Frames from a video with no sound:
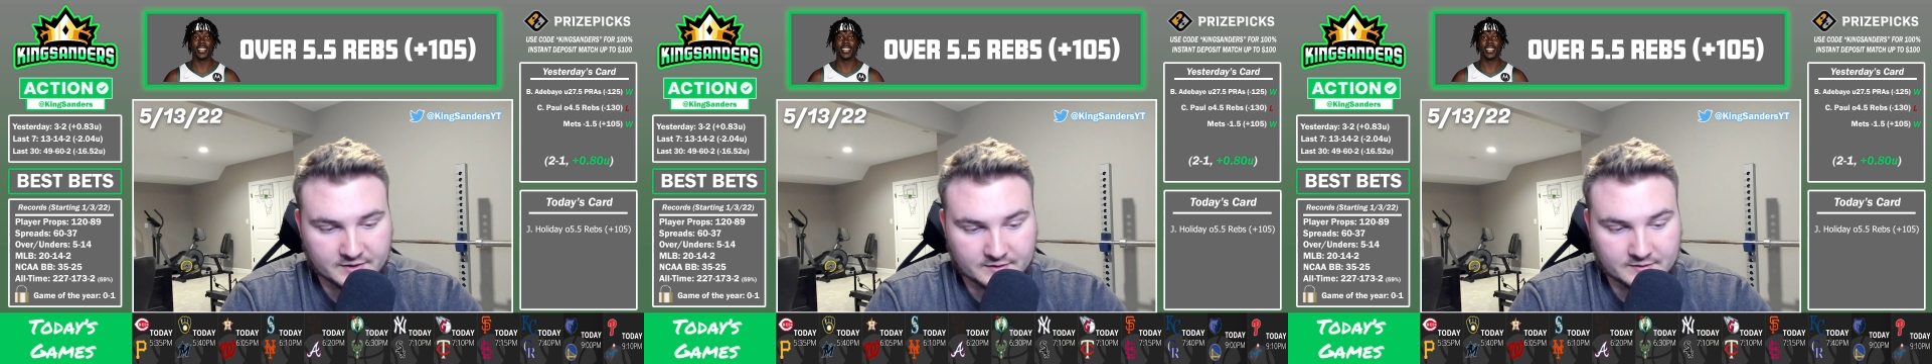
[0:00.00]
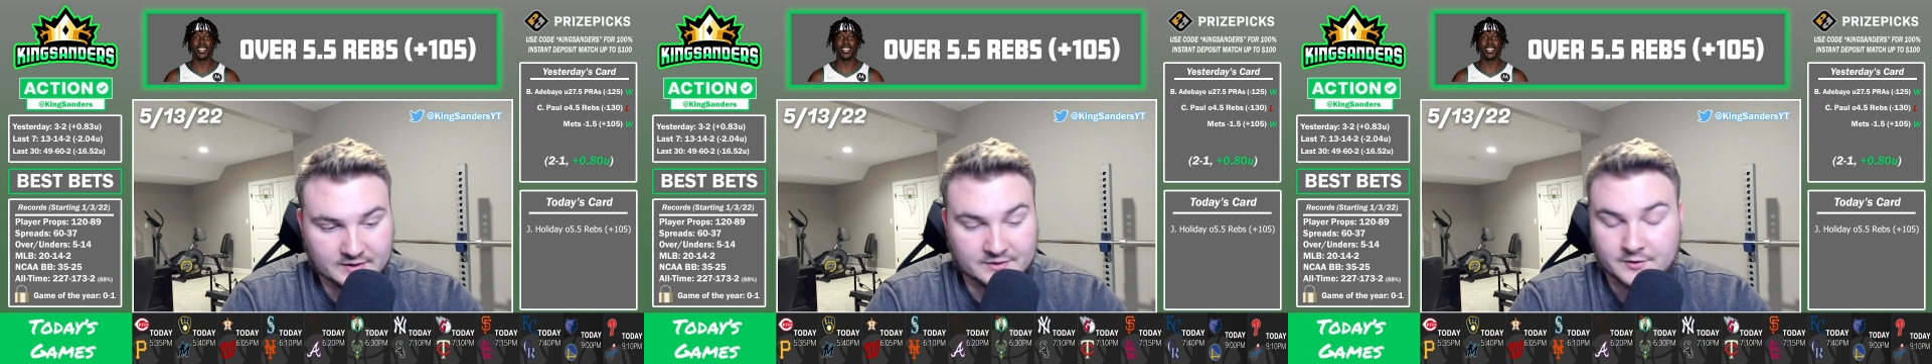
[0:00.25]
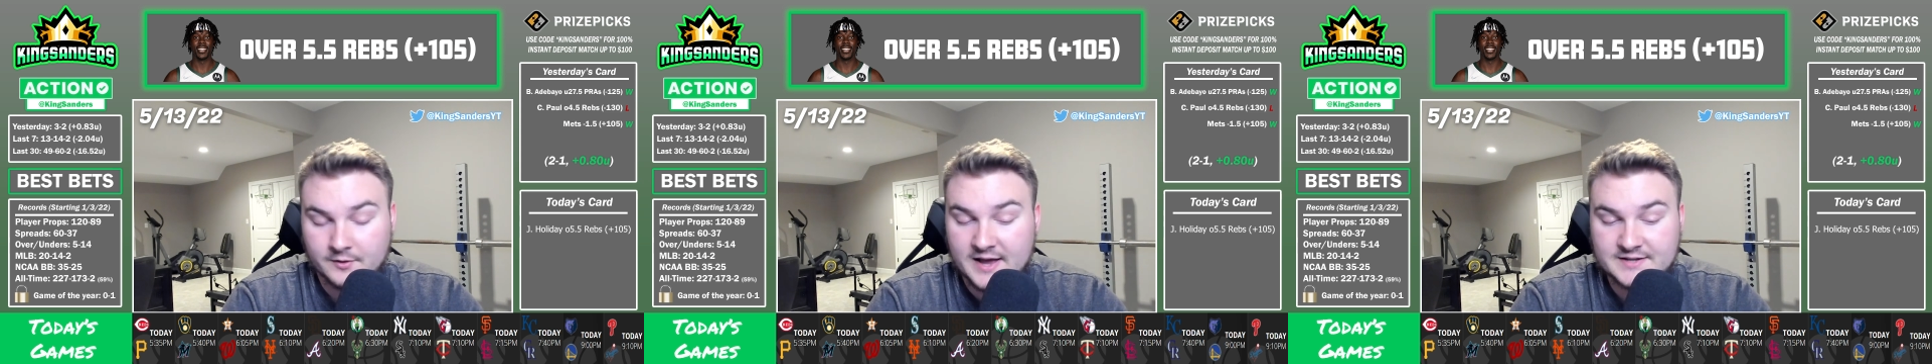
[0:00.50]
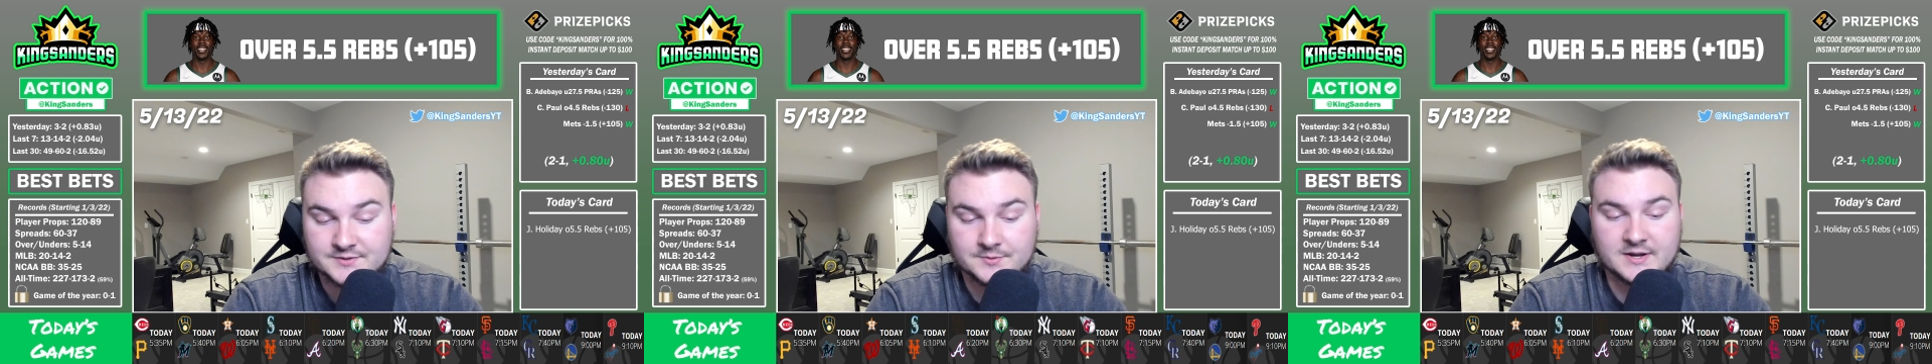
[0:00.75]
In their
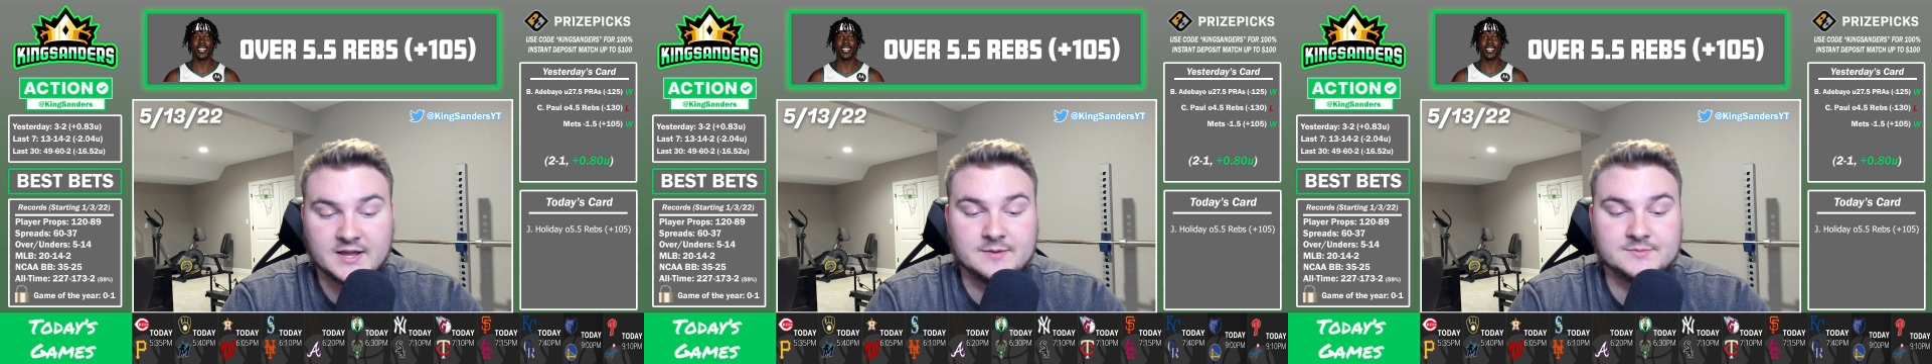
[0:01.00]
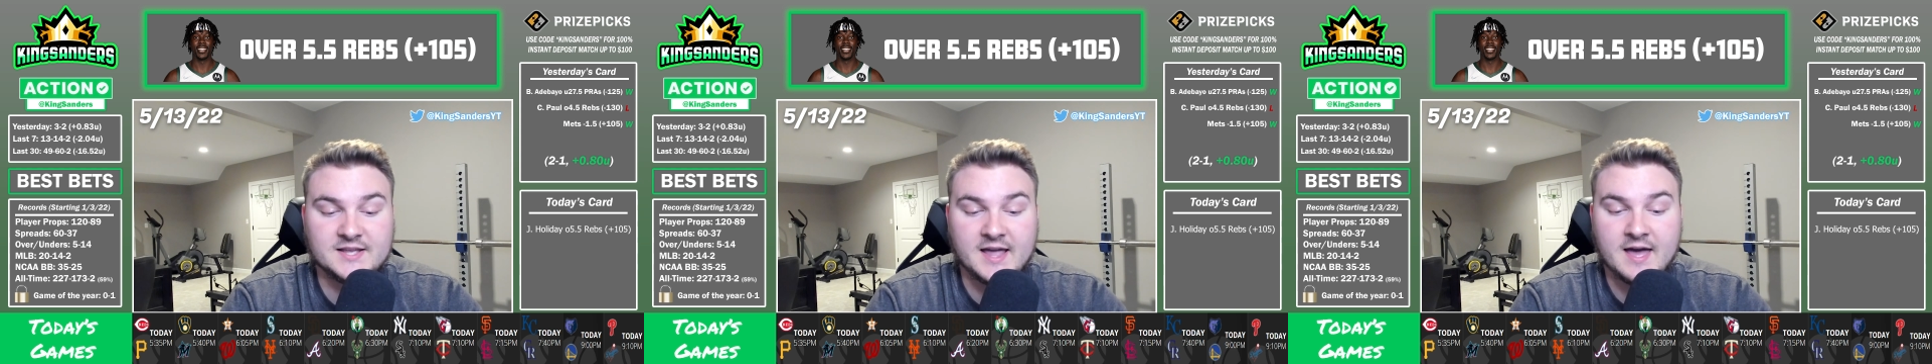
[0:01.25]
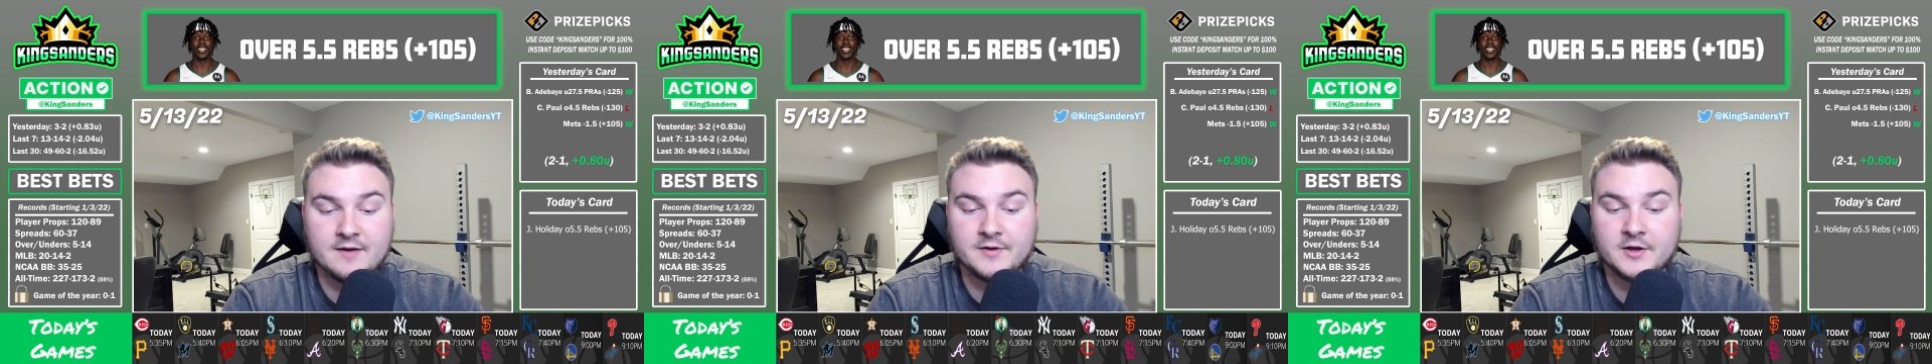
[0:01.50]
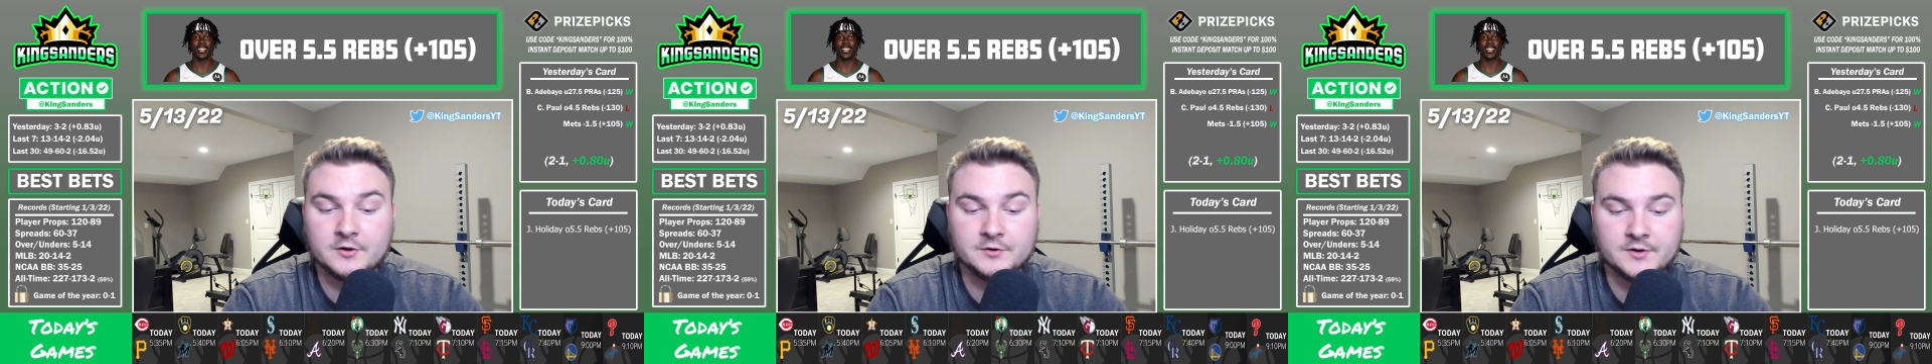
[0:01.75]
last three games, they have
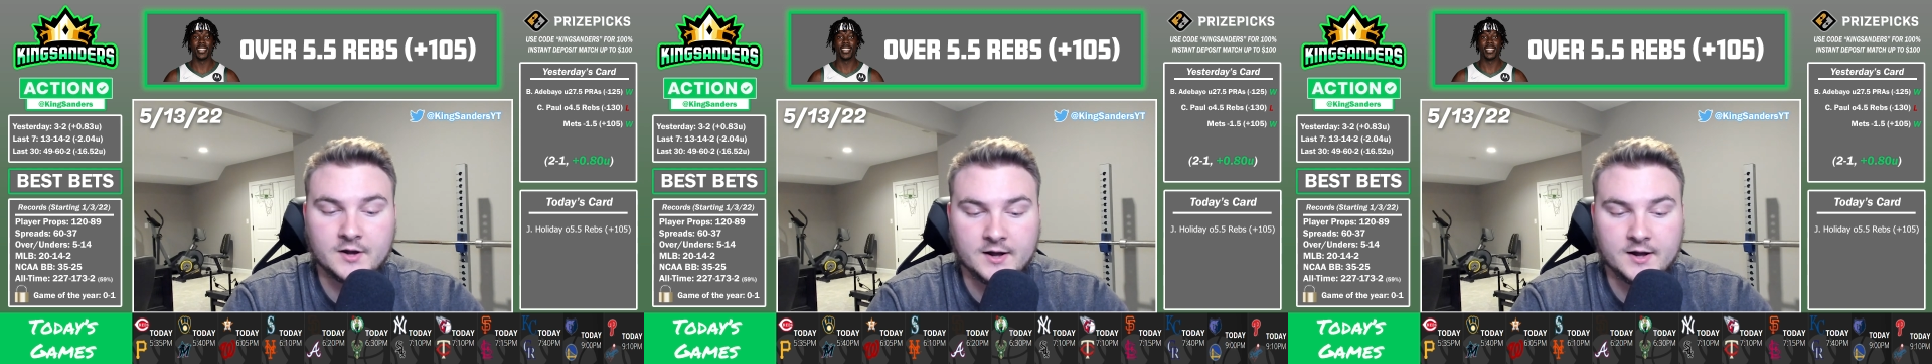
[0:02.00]
held